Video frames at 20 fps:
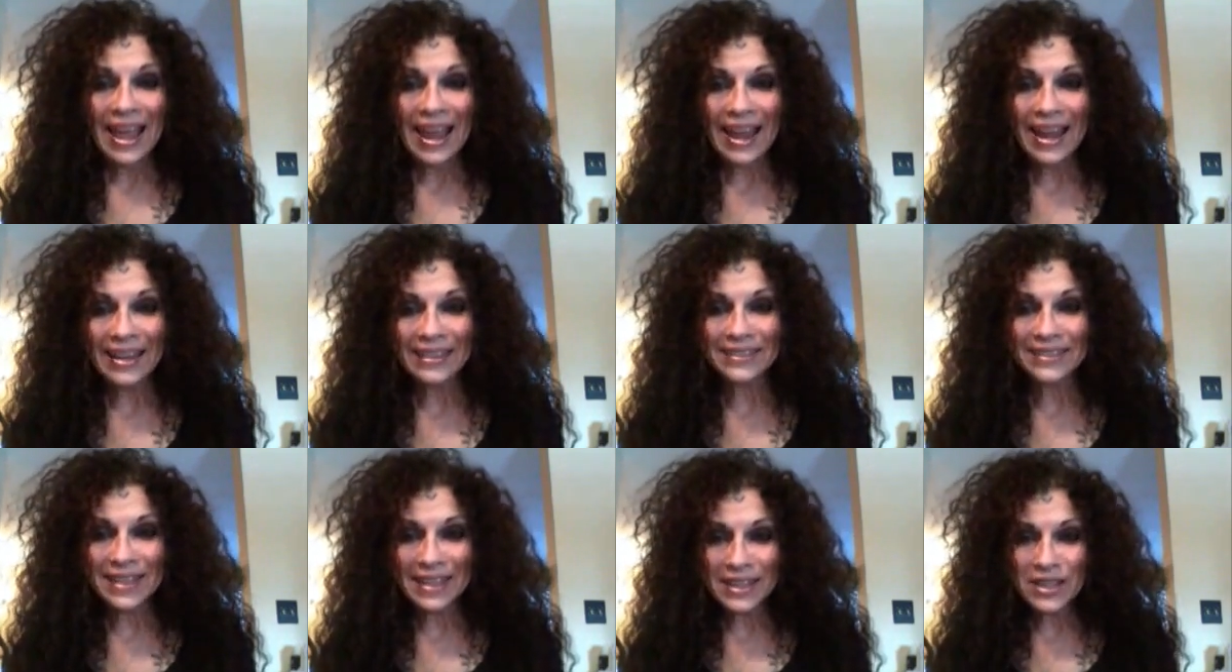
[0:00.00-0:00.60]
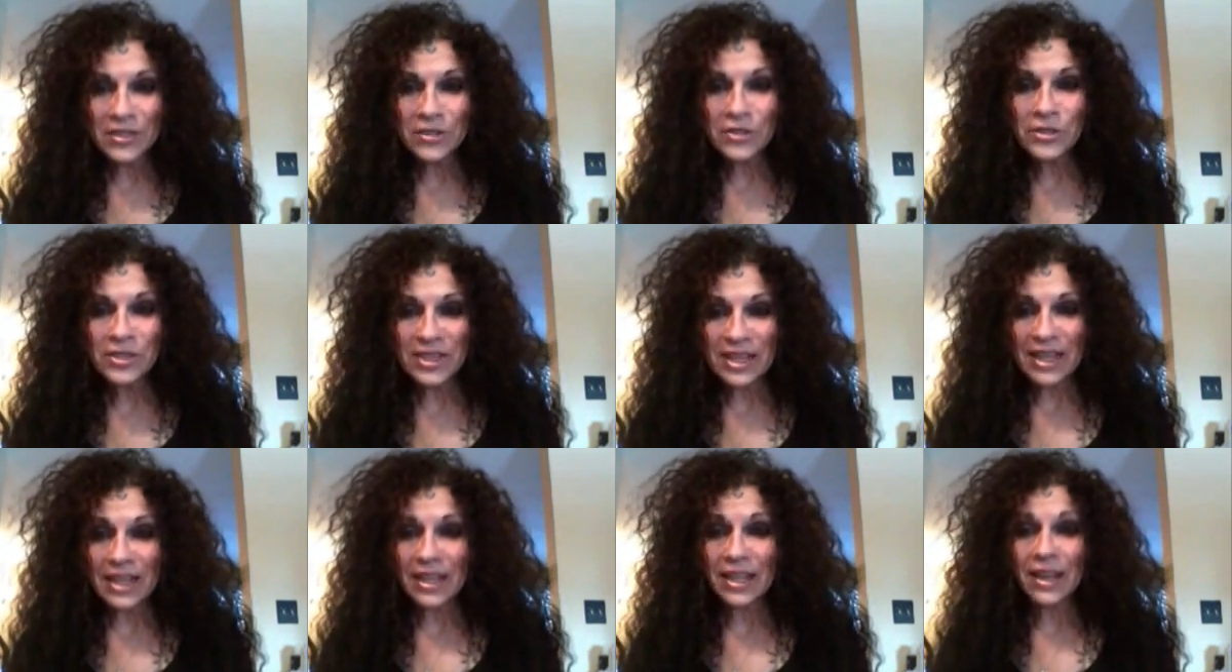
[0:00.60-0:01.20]
and letting you
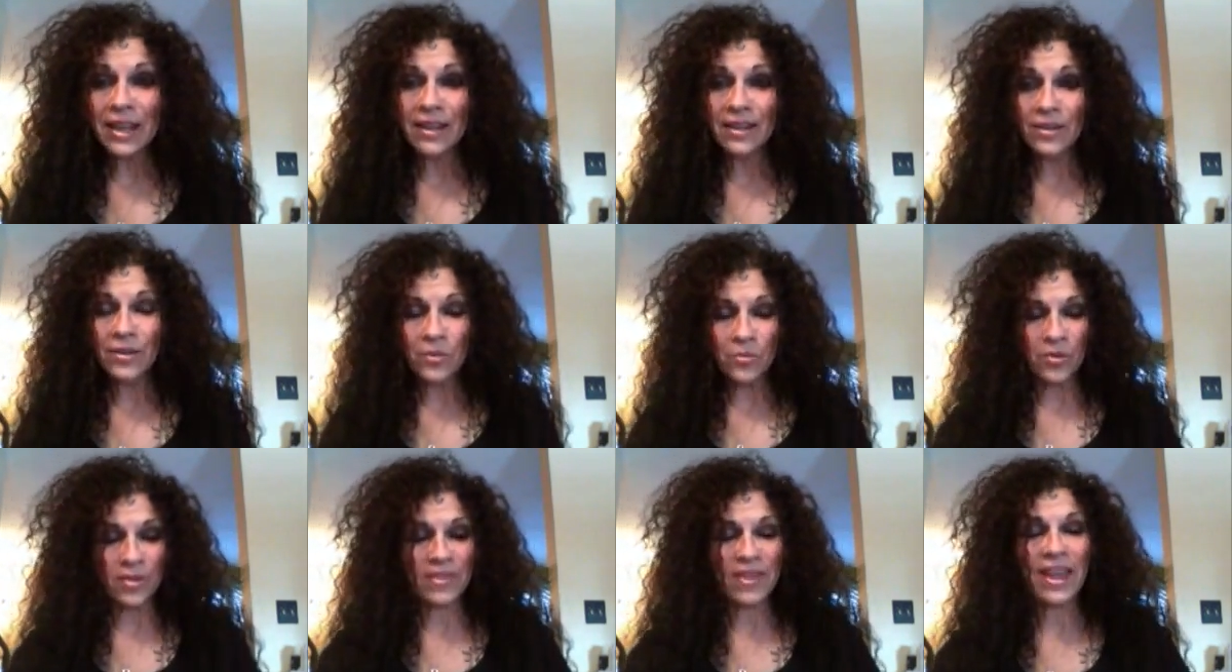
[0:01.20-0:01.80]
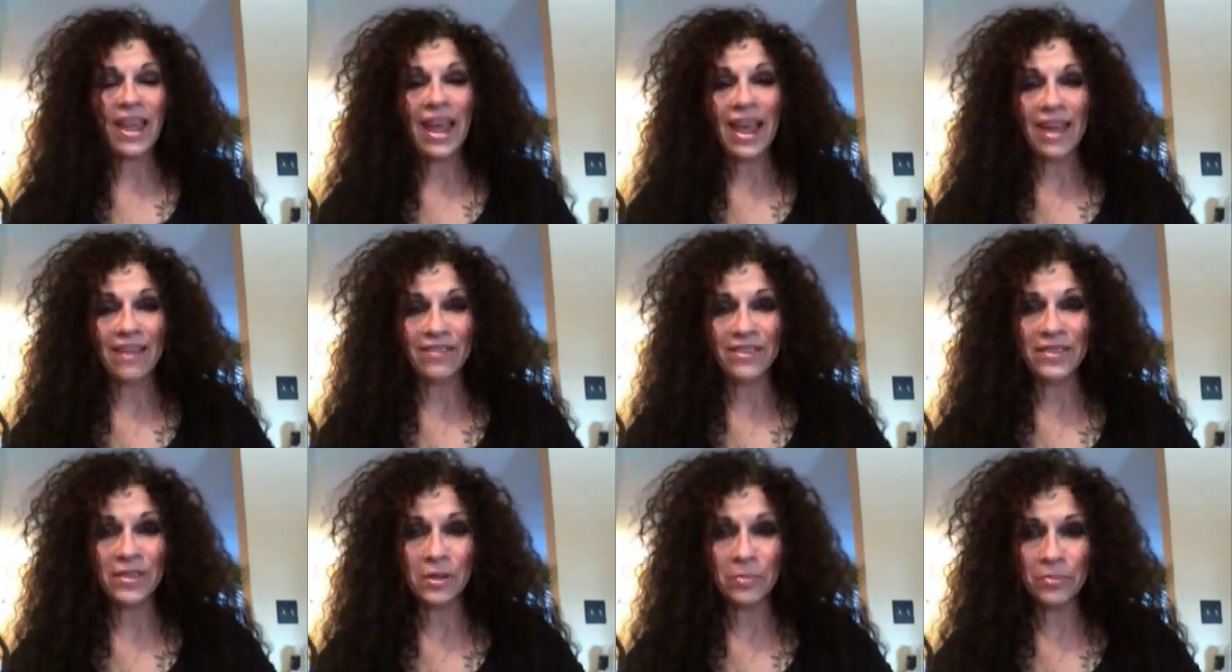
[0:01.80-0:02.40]
see what they have
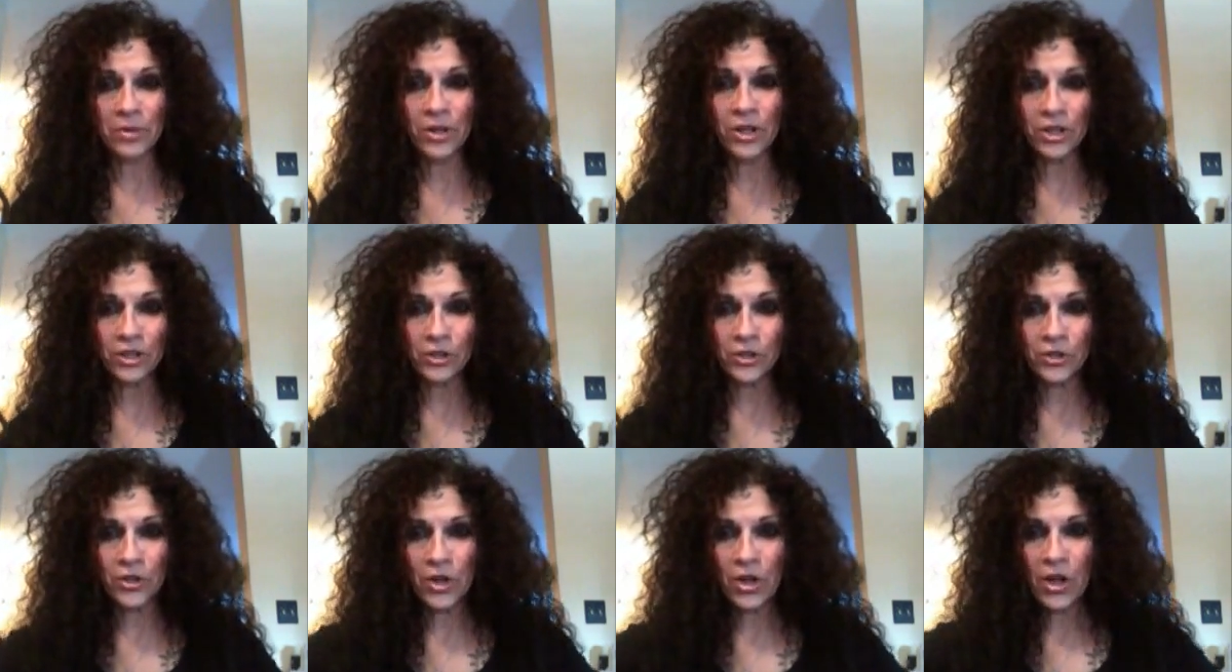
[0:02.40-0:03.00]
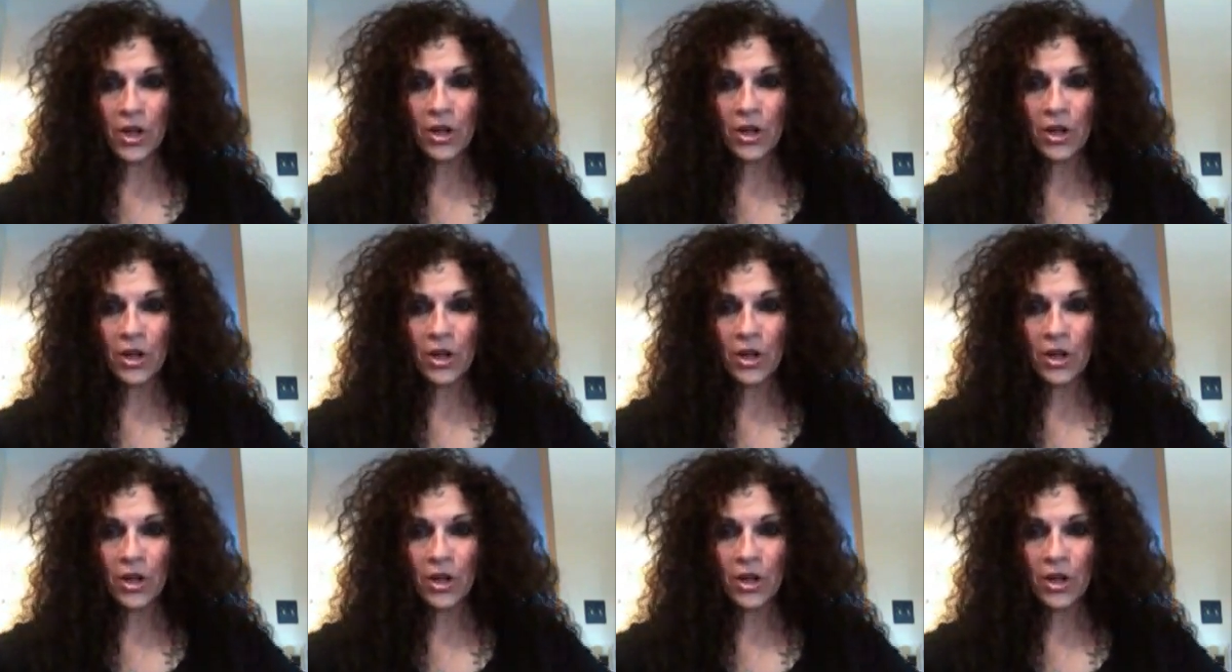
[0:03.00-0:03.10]
in their purse.